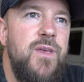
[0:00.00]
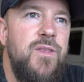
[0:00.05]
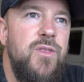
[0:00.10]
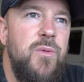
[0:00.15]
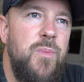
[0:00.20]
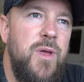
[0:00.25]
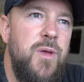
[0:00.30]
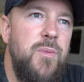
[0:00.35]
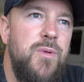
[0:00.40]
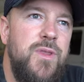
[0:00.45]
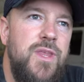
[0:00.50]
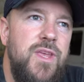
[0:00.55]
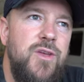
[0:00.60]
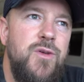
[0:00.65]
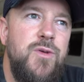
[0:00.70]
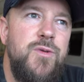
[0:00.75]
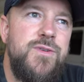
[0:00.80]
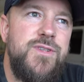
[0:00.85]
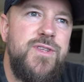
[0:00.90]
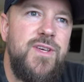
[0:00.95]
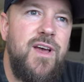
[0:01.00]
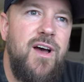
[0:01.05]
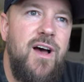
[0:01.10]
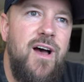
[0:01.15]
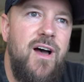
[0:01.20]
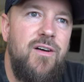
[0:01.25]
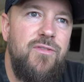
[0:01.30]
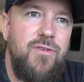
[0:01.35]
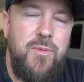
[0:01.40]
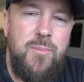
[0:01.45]
The people that use the
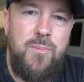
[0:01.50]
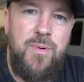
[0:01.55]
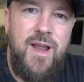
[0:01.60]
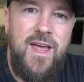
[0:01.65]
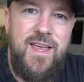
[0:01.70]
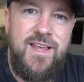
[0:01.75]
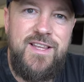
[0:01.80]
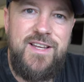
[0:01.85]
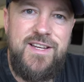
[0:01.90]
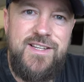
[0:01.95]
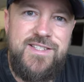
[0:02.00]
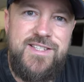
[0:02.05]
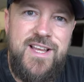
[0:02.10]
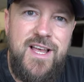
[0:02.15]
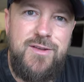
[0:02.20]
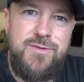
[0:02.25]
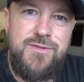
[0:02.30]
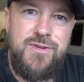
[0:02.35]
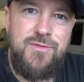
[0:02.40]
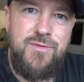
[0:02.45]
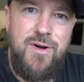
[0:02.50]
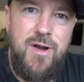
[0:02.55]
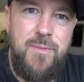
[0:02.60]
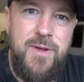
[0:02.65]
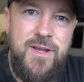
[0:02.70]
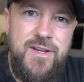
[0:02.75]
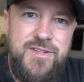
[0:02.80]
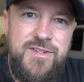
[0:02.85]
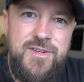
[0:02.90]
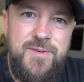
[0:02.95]
car have complained that it sounds like
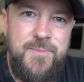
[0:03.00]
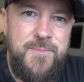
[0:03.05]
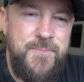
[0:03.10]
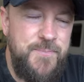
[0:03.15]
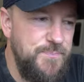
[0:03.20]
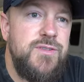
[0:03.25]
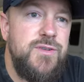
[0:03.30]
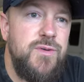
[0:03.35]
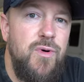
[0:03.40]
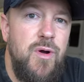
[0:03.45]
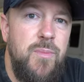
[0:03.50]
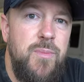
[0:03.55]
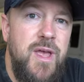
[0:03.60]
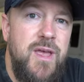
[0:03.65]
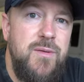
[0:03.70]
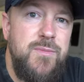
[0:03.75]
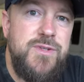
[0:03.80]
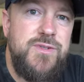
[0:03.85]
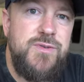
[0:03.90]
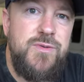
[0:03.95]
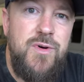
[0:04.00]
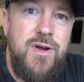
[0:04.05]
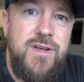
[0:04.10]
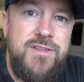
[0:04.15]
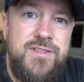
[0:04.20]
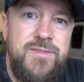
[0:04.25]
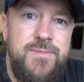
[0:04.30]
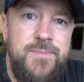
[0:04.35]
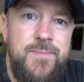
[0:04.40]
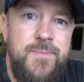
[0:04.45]
rubbish. So Rob came and saw
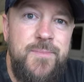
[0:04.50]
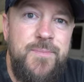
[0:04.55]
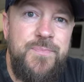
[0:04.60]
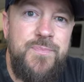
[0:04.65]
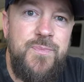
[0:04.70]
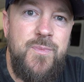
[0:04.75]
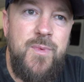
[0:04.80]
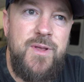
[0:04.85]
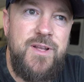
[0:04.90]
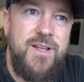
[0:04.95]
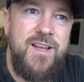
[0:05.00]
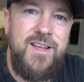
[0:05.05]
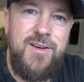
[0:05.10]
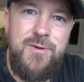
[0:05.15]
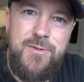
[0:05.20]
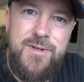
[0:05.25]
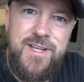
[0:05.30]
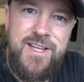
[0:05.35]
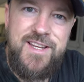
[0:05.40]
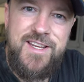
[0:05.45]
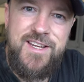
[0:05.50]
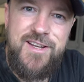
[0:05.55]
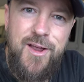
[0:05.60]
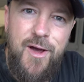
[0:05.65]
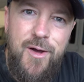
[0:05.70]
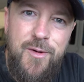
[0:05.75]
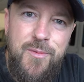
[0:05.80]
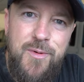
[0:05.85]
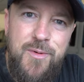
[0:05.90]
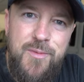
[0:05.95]
us. Little did he
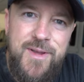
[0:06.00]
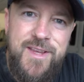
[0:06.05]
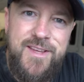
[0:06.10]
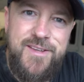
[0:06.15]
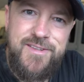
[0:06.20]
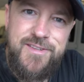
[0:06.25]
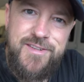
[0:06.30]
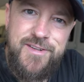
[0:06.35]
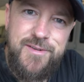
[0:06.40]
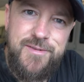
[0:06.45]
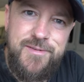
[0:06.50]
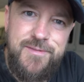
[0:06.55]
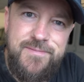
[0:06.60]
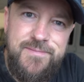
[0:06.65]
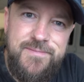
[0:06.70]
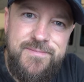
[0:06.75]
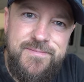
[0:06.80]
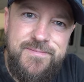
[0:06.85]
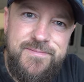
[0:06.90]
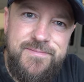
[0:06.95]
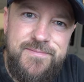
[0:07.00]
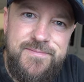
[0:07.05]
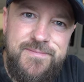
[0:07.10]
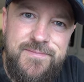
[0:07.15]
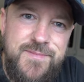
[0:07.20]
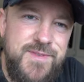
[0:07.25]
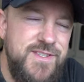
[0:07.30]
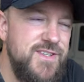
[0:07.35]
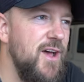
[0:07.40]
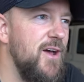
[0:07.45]
know what we could do.
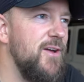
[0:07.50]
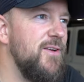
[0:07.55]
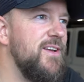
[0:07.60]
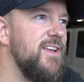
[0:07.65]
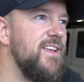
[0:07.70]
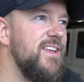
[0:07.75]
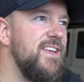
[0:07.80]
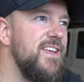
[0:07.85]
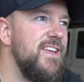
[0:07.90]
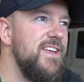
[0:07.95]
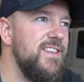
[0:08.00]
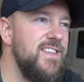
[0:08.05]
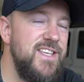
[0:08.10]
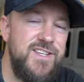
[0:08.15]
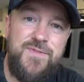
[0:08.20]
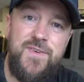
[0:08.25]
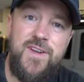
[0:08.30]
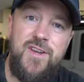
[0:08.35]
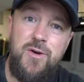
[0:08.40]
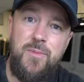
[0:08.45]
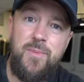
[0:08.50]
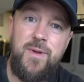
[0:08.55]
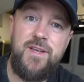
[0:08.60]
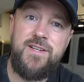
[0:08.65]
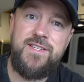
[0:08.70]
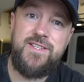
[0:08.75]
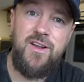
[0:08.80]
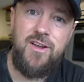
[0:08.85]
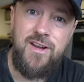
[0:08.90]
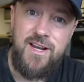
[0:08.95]
So this video will be a
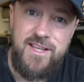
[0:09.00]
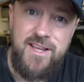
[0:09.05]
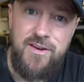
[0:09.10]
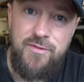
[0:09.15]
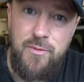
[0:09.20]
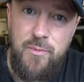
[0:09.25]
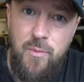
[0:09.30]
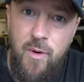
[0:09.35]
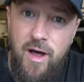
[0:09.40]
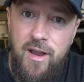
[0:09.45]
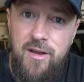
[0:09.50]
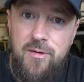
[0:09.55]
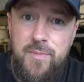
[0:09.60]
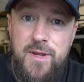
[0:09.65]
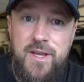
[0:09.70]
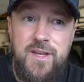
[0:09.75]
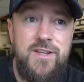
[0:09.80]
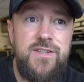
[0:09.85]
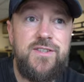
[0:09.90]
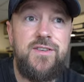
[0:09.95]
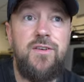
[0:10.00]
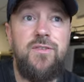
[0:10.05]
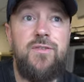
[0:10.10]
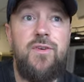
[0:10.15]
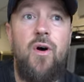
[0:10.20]
slightly different one because I've